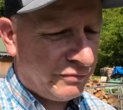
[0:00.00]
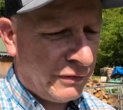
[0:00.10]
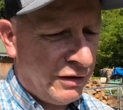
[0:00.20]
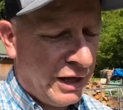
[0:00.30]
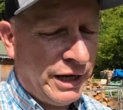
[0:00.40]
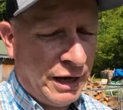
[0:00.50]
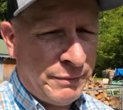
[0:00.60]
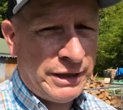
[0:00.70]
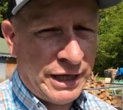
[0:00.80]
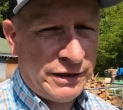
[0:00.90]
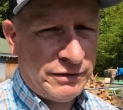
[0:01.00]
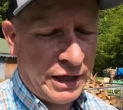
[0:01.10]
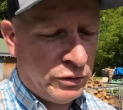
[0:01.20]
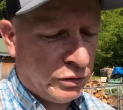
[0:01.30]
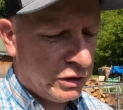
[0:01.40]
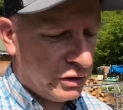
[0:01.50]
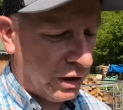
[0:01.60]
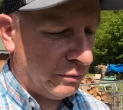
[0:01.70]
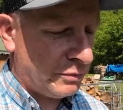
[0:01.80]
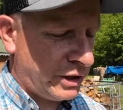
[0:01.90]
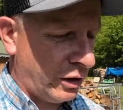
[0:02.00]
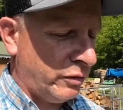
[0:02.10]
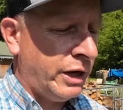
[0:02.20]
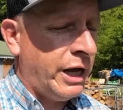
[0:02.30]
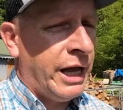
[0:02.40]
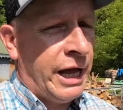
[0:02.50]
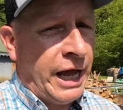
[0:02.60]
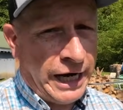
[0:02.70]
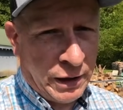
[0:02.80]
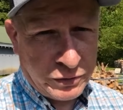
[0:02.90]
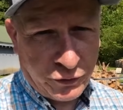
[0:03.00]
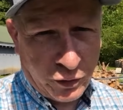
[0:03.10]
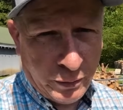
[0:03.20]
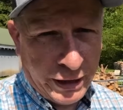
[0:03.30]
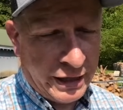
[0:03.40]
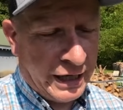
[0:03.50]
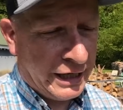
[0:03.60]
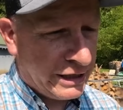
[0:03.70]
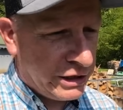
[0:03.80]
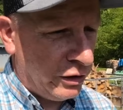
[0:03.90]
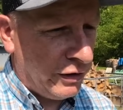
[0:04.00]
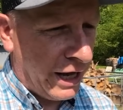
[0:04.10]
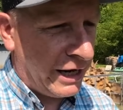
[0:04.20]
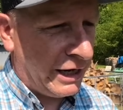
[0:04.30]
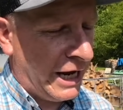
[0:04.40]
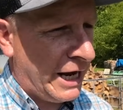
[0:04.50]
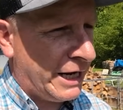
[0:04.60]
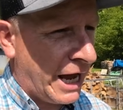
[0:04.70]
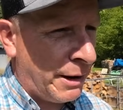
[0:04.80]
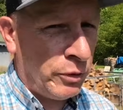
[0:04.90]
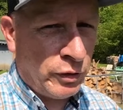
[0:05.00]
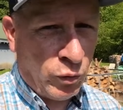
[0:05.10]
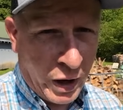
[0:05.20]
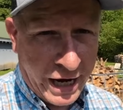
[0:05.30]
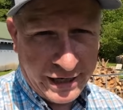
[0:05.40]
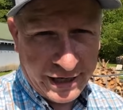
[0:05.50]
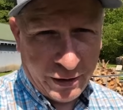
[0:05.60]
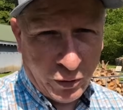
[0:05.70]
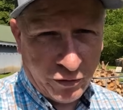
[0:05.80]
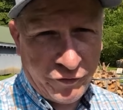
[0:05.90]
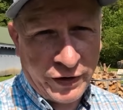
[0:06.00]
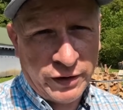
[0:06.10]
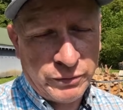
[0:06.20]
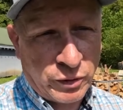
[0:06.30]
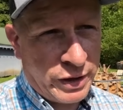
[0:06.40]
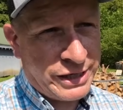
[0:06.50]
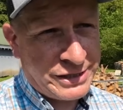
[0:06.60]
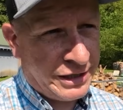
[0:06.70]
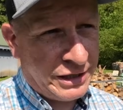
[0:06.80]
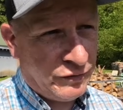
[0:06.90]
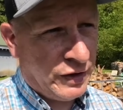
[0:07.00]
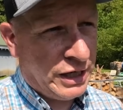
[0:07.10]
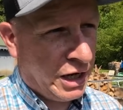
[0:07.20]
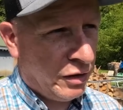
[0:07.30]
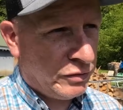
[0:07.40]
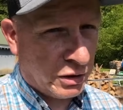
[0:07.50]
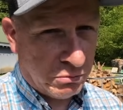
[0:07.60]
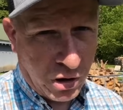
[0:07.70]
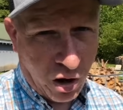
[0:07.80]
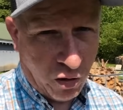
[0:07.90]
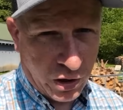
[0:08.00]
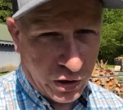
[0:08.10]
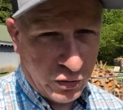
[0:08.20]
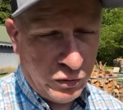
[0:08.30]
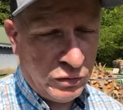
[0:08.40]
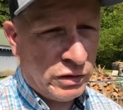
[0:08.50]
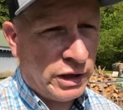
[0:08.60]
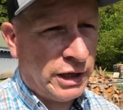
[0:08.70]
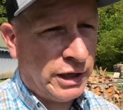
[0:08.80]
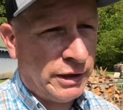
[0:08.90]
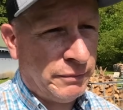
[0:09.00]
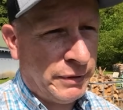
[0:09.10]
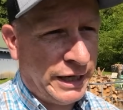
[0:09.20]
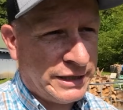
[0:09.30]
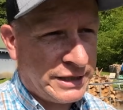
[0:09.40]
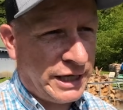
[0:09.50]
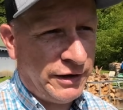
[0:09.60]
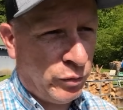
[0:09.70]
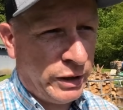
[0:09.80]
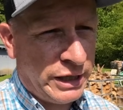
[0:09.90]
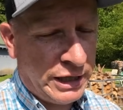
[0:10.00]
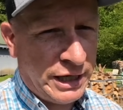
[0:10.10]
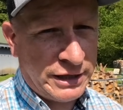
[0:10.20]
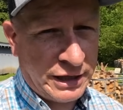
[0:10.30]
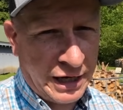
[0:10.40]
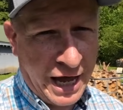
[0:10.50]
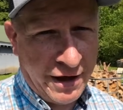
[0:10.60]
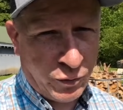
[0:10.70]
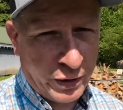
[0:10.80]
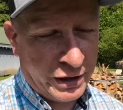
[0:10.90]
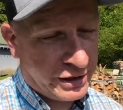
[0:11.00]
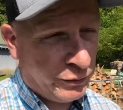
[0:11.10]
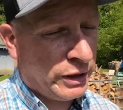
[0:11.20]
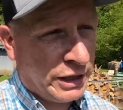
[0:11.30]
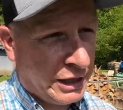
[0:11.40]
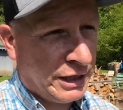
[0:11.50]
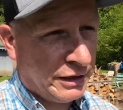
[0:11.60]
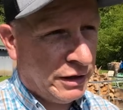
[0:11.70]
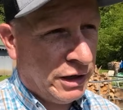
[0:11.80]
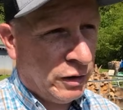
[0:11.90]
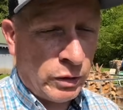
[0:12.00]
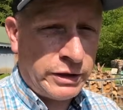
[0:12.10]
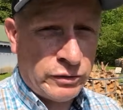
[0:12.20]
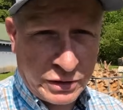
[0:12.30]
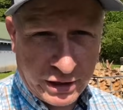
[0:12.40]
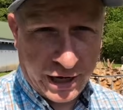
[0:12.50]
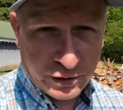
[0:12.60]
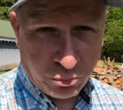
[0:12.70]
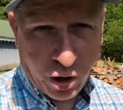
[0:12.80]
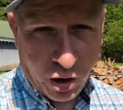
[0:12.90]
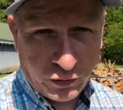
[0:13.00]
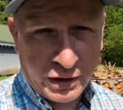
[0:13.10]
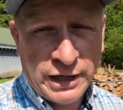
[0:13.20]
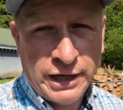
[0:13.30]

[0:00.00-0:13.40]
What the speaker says: They do a good job. So hang out with us for a little bit and let's do that. And I'm gonna wait and we'll film the rest of this video tomorrow and see if we can get see if we can get what those cows brought